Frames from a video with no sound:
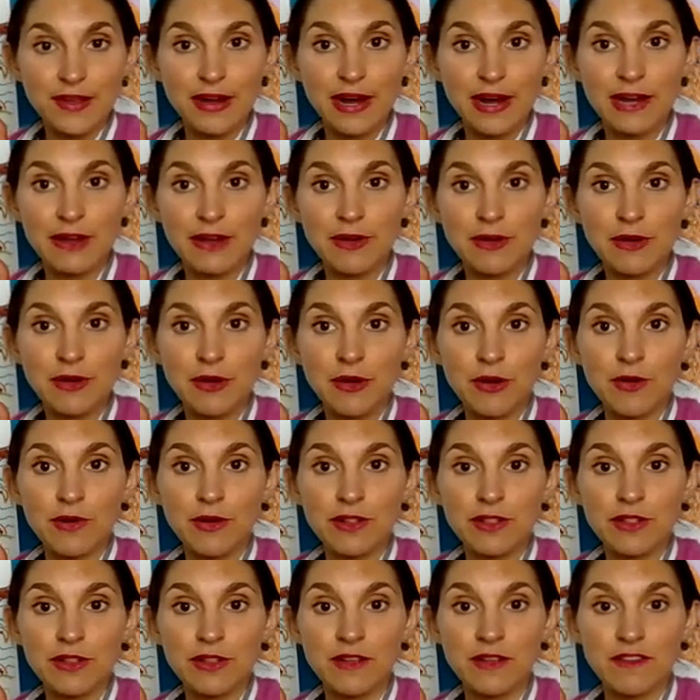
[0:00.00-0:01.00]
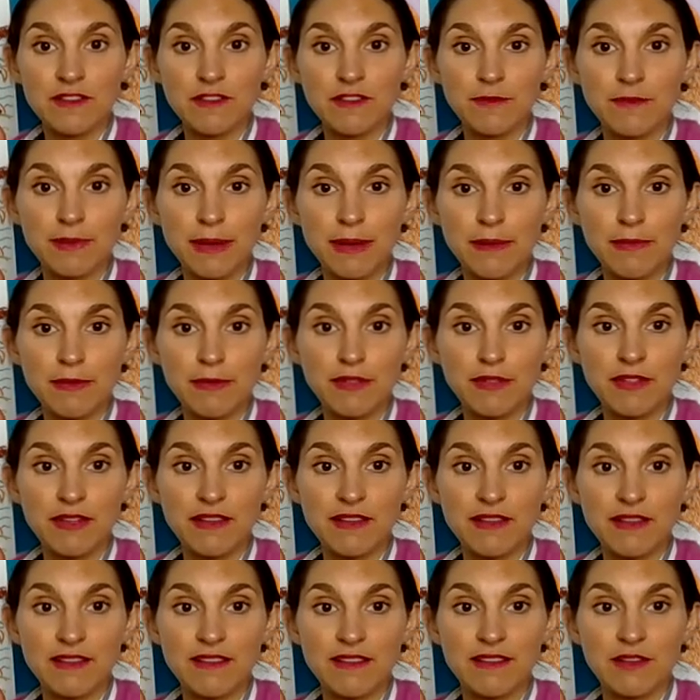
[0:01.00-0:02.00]
I know lots of people,
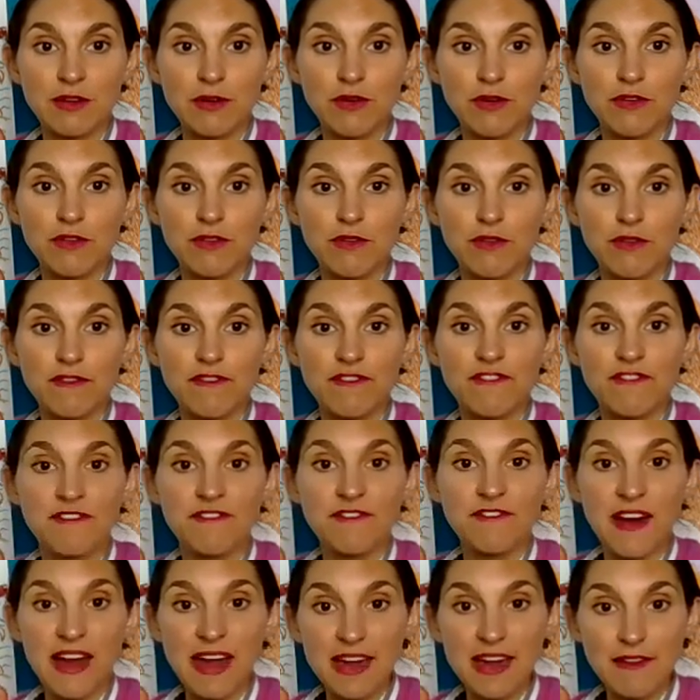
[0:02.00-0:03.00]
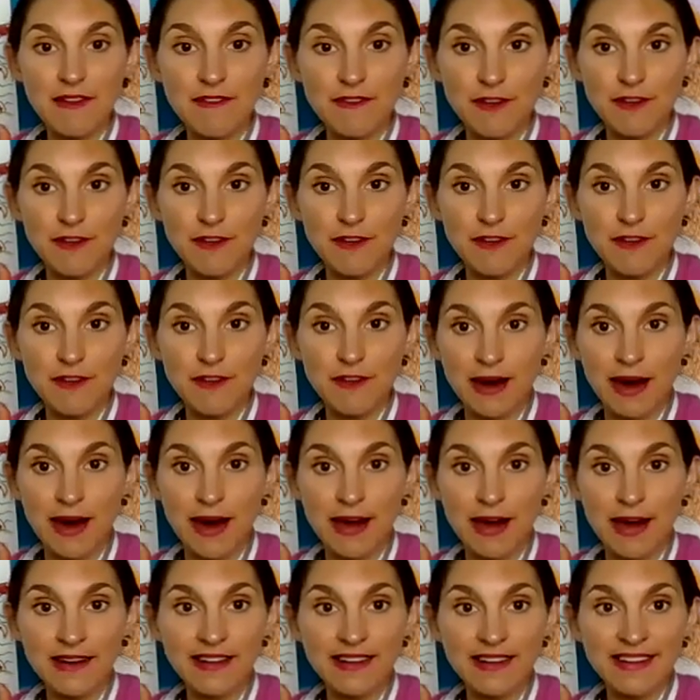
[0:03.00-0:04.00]
this is your favorite
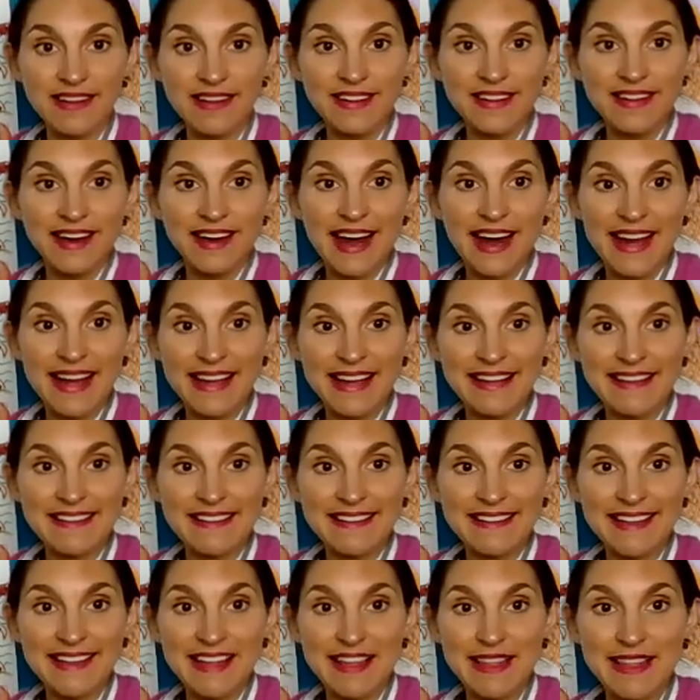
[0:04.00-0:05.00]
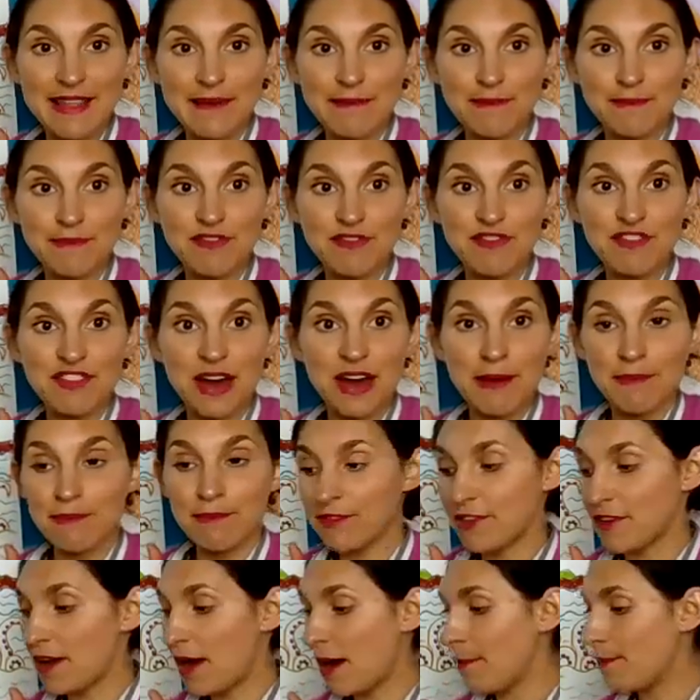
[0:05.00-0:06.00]
part. I can see some
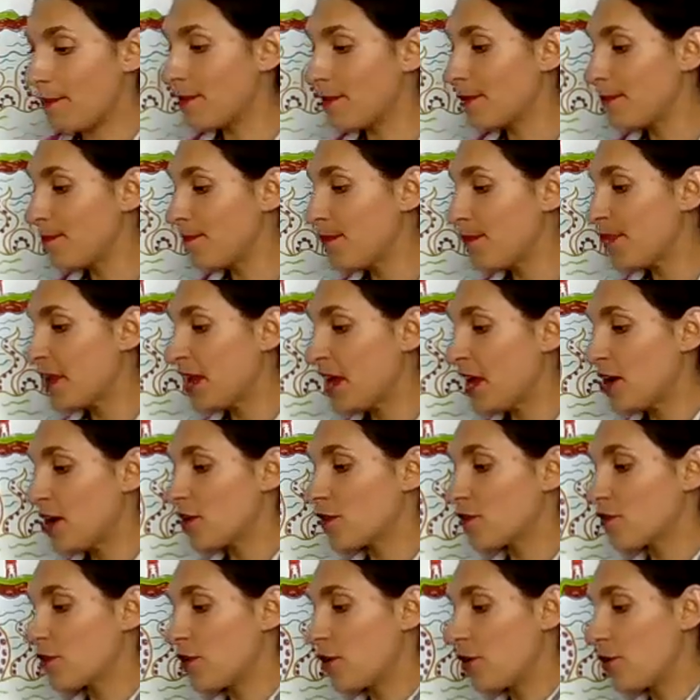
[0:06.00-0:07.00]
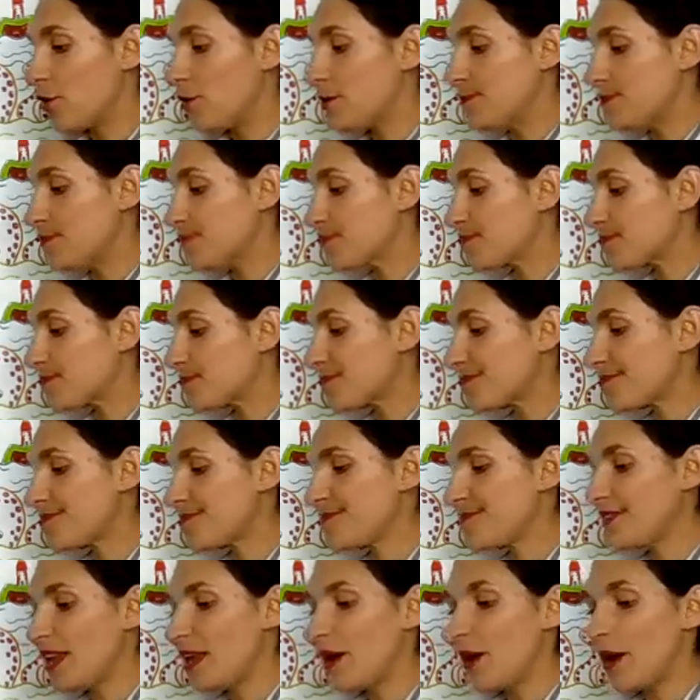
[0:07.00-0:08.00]
thumbs up. So
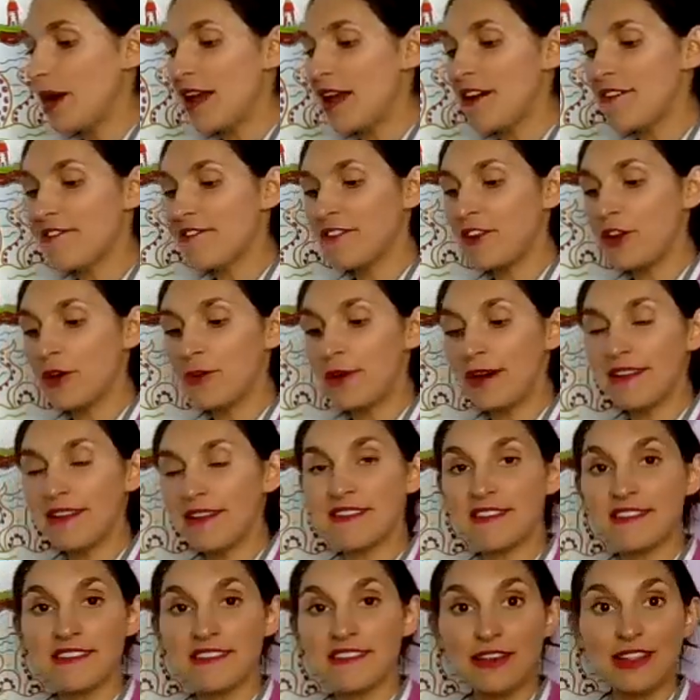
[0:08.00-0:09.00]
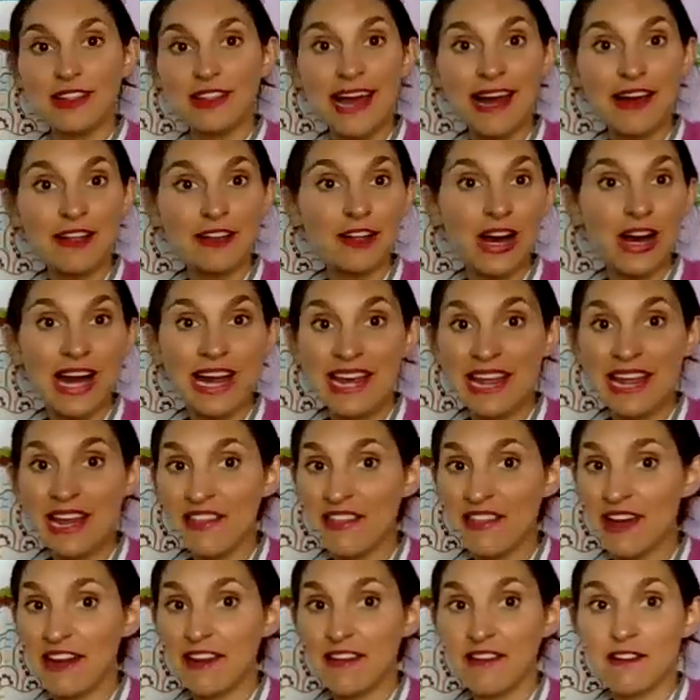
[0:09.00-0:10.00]
if you are still outlining,
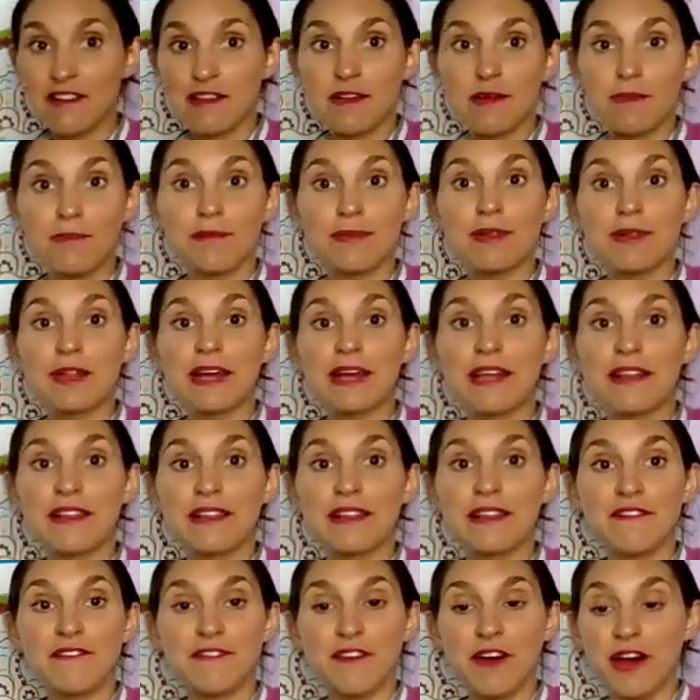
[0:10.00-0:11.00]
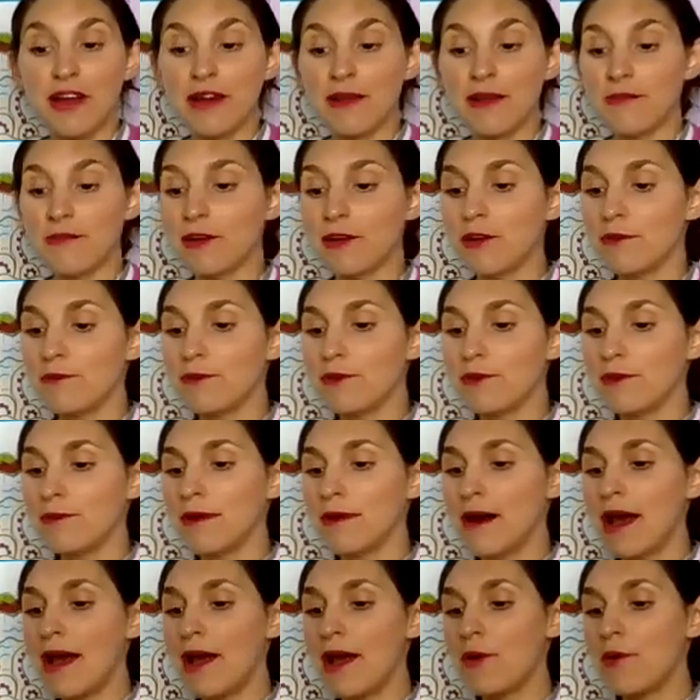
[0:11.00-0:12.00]
that is completely fine. I'm going to put
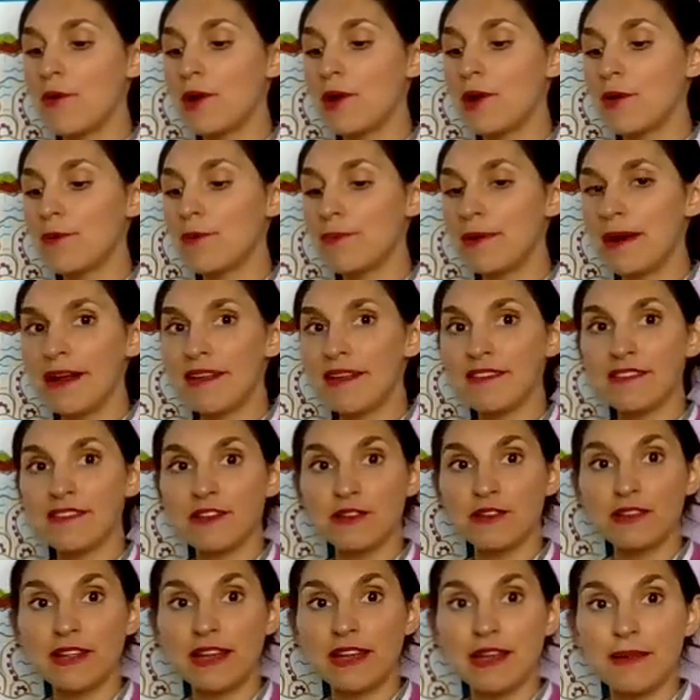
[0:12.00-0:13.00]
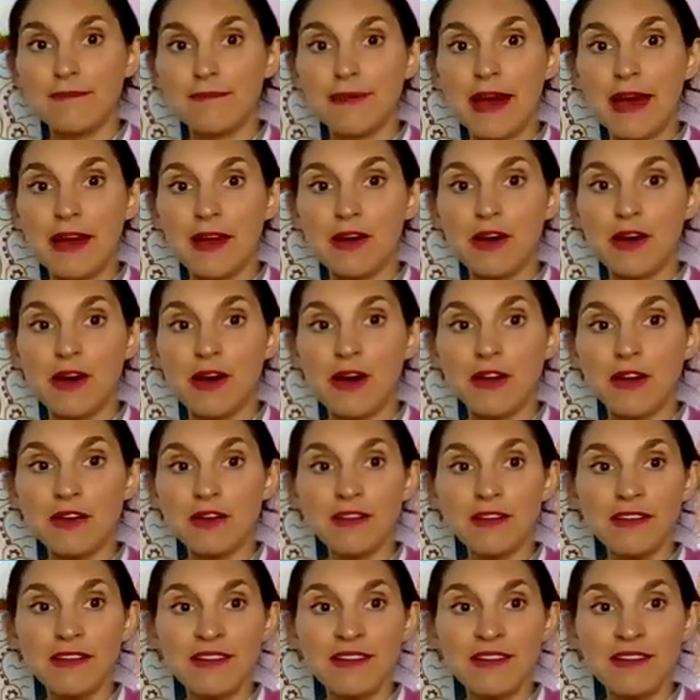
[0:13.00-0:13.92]
my oil pastel lid back on.